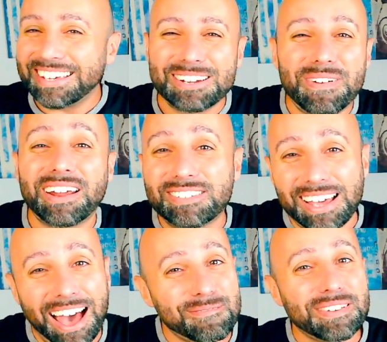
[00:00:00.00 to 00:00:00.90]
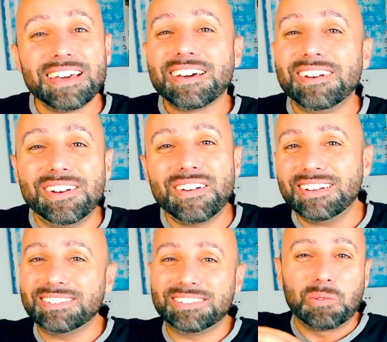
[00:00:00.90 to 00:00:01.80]
amount of time
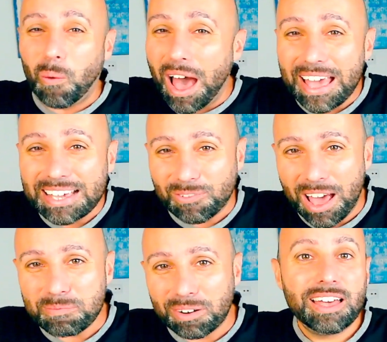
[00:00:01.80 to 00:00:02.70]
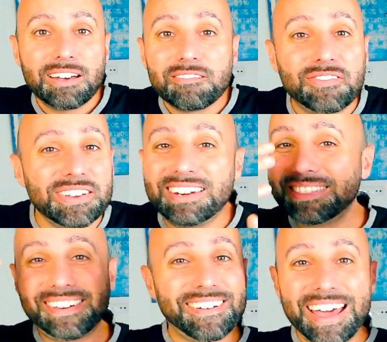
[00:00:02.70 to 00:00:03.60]
learning the right grammar, filling
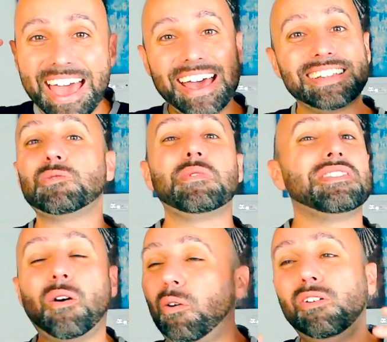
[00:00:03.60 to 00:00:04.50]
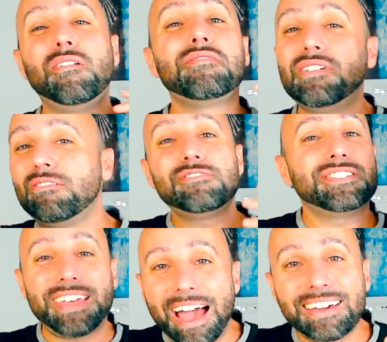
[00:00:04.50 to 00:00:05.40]
their heads with all of those
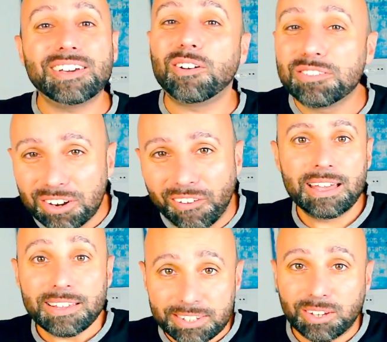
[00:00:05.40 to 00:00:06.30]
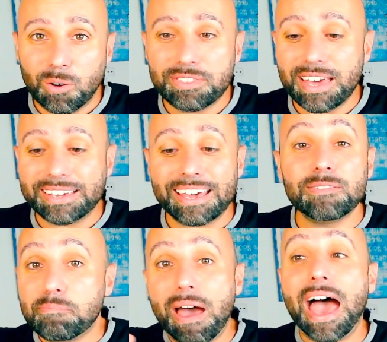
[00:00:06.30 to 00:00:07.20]
technical terms so they
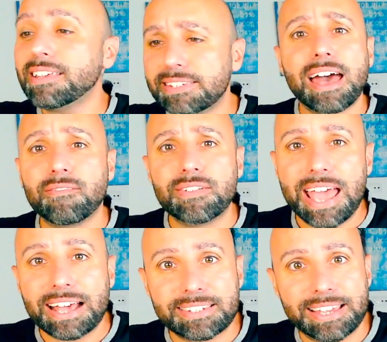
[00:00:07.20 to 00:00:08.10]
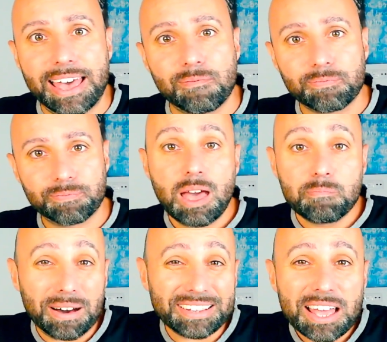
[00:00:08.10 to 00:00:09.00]
can pass every exam.
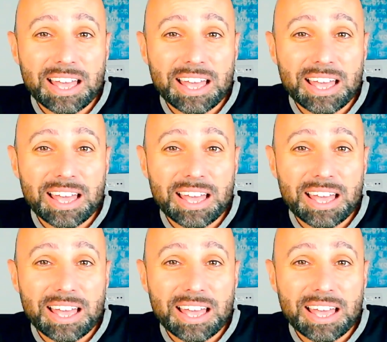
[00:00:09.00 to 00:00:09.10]
But